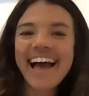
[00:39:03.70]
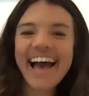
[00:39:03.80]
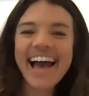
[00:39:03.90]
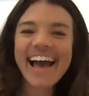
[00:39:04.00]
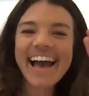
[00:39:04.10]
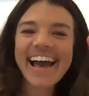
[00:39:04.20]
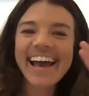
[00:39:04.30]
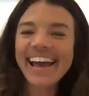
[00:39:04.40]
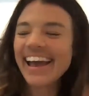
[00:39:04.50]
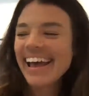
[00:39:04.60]

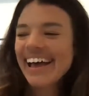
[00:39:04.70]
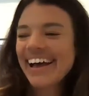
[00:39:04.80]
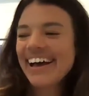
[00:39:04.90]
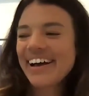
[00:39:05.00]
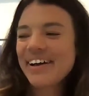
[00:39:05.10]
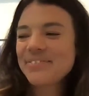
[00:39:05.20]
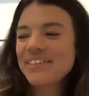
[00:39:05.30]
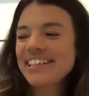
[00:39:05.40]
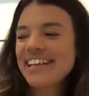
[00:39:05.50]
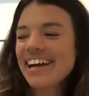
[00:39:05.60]
hi.
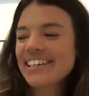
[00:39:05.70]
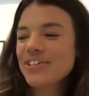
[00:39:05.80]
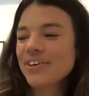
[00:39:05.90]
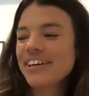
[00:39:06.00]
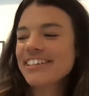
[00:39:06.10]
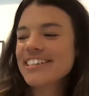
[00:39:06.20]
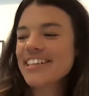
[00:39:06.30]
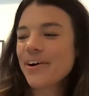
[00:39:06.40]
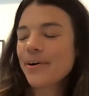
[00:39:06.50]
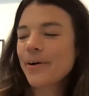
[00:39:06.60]
Um, yeah, sure.
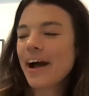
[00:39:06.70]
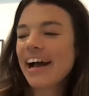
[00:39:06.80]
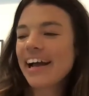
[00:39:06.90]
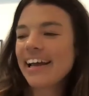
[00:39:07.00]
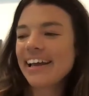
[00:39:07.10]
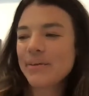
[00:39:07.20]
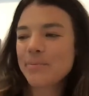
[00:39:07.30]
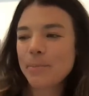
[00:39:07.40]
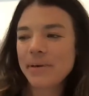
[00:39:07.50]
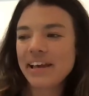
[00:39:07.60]
So I am
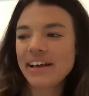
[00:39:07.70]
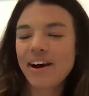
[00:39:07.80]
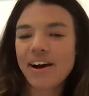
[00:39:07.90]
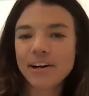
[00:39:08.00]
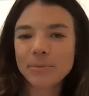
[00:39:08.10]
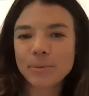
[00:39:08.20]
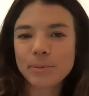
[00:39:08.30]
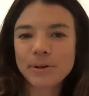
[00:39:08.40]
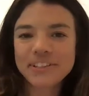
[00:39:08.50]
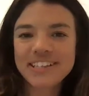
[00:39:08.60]
a big Audible
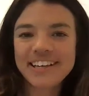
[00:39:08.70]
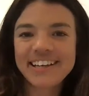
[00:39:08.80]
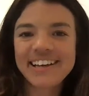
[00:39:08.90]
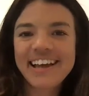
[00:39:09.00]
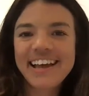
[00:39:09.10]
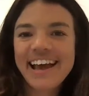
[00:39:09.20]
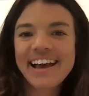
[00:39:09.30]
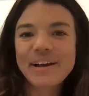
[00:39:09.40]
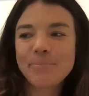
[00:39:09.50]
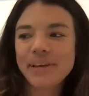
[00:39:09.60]
person
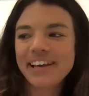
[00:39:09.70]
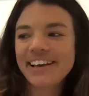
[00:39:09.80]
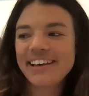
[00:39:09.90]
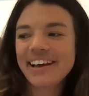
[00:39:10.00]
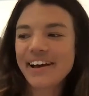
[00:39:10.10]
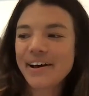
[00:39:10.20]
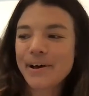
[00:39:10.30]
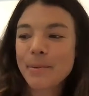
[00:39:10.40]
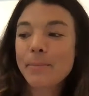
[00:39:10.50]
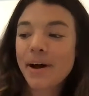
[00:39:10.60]
and a big
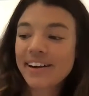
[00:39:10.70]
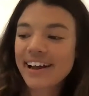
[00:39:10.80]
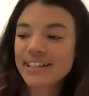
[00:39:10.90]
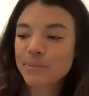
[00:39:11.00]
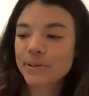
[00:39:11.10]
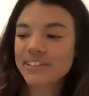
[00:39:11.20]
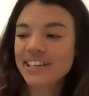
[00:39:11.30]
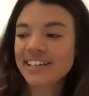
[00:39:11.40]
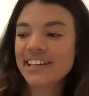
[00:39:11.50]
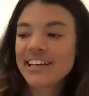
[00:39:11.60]
um, podcast
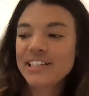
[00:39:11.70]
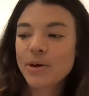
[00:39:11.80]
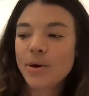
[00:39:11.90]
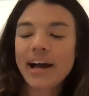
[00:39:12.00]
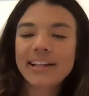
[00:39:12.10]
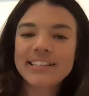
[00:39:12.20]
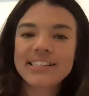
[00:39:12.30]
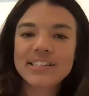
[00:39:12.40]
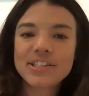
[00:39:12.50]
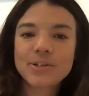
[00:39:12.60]
person. So I
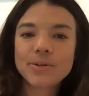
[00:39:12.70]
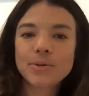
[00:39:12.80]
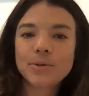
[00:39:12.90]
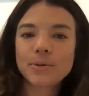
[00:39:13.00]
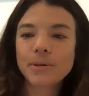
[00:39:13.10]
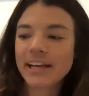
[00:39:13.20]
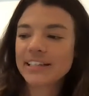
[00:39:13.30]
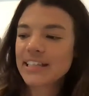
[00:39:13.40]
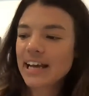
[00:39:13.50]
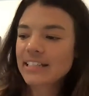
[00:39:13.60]
listen to
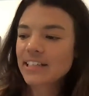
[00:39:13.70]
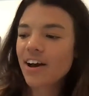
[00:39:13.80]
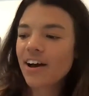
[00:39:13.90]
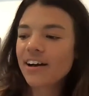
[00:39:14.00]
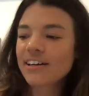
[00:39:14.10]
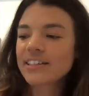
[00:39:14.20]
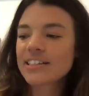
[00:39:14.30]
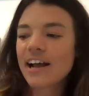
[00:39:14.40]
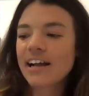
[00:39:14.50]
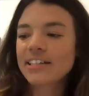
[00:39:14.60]
like TED Talks.
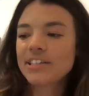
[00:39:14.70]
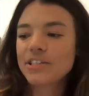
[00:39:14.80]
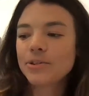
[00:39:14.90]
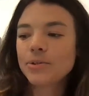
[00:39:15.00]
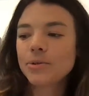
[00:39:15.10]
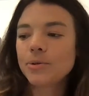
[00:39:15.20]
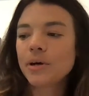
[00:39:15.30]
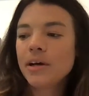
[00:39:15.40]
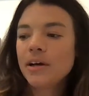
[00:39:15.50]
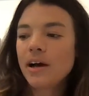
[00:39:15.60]
I
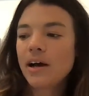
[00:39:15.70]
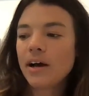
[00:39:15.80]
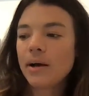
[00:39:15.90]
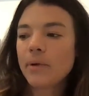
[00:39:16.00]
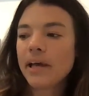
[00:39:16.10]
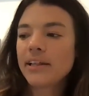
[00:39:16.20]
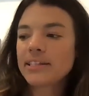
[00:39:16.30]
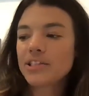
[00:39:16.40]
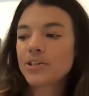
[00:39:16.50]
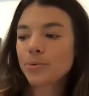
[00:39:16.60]
do. Um, I
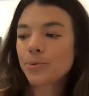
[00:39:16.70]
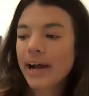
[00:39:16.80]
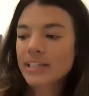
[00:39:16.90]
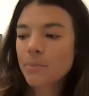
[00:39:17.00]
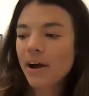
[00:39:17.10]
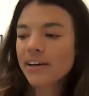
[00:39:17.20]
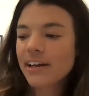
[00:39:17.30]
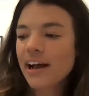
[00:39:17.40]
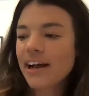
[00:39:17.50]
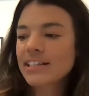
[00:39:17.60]
listen to the Rise
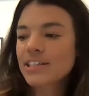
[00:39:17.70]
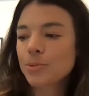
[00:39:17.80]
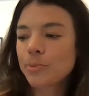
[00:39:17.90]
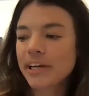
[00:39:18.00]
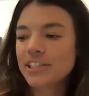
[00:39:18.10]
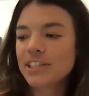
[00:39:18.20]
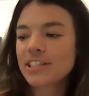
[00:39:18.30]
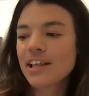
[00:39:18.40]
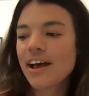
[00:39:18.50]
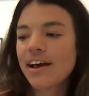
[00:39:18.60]
podcast, Super
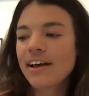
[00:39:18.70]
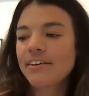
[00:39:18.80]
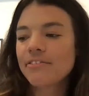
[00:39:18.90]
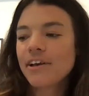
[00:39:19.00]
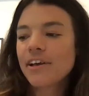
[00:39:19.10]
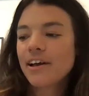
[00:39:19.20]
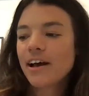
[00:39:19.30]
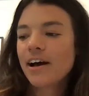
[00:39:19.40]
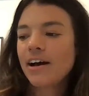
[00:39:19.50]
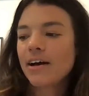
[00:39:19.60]
Agents Live,
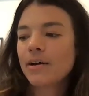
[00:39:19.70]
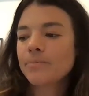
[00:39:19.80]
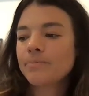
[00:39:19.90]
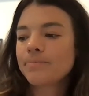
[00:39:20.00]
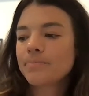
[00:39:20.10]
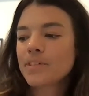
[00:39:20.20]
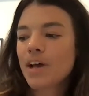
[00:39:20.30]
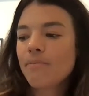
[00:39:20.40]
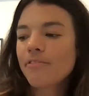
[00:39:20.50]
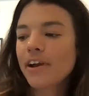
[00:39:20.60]
um,
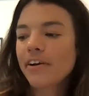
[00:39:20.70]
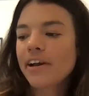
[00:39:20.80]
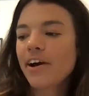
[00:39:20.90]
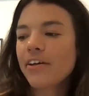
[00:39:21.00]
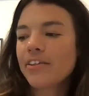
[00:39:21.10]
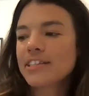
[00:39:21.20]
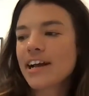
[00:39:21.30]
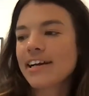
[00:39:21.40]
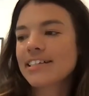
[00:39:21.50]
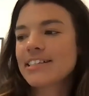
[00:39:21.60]
Tom Ferry, all those
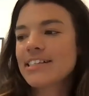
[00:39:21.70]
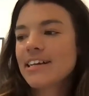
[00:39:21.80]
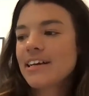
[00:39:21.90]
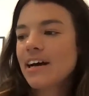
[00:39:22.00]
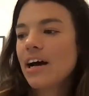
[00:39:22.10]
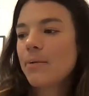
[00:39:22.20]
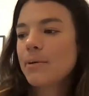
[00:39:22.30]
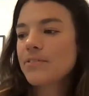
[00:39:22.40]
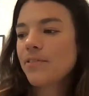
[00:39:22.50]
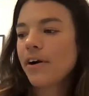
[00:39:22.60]
guys. Um,
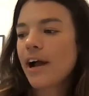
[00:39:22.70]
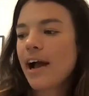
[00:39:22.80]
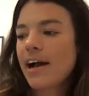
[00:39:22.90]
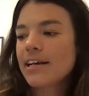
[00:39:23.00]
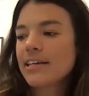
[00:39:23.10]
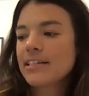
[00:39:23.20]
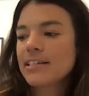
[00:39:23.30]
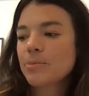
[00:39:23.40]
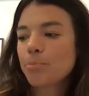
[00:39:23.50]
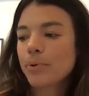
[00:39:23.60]
as far
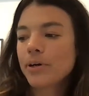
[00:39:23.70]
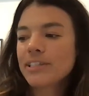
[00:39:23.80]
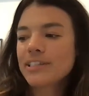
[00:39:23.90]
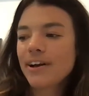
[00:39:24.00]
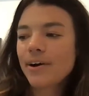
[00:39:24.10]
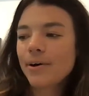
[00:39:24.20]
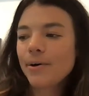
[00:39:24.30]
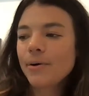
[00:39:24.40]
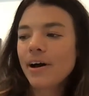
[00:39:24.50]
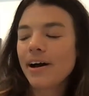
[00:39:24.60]
as books
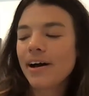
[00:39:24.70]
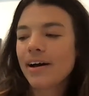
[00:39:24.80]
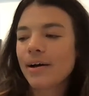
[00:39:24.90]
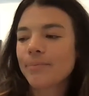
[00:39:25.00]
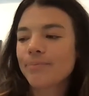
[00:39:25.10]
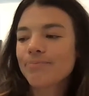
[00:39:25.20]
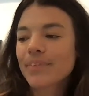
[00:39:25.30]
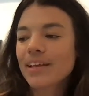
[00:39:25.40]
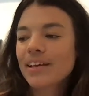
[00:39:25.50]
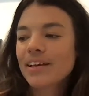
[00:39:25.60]
go, um,
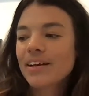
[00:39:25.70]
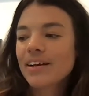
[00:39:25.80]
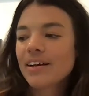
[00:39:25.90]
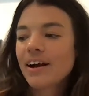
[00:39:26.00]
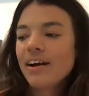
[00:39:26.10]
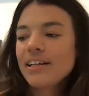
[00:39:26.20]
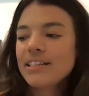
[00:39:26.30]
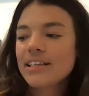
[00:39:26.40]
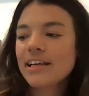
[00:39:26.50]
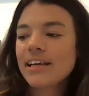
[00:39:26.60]

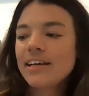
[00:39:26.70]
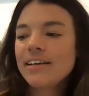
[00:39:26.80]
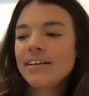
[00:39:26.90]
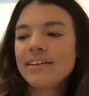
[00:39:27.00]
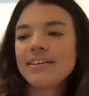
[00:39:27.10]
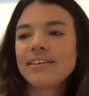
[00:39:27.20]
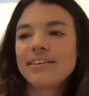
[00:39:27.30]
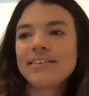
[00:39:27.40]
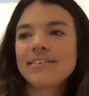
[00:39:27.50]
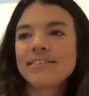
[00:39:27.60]
honestly,
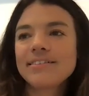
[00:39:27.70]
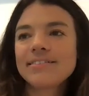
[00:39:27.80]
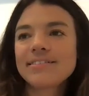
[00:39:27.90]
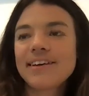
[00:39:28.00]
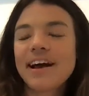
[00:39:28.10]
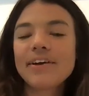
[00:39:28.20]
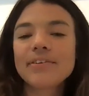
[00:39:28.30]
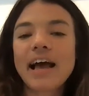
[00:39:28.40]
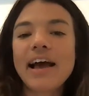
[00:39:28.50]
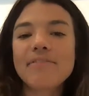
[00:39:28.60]
I don't.
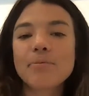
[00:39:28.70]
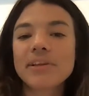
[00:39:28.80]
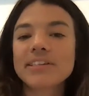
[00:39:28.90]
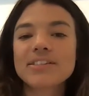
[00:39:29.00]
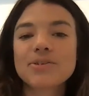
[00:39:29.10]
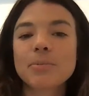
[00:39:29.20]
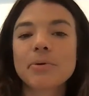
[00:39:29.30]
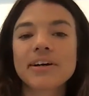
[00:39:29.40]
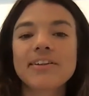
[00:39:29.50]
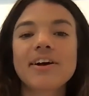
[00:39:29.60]
I haven't listened to a
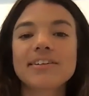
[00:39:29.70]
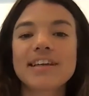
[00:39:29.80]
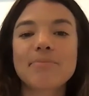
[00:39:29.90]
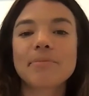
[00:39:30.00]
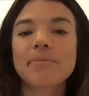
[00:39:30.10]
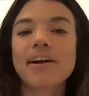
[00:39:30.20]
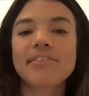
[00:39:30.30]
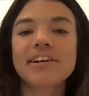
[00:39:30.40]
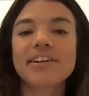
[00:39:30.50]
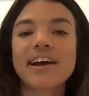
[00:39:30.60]
book in a long time. I'm not
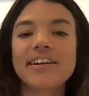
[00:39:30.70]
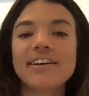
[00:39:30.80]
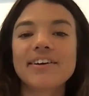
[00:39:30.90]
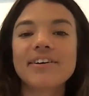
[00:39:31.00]
even gonna lie okay. to you.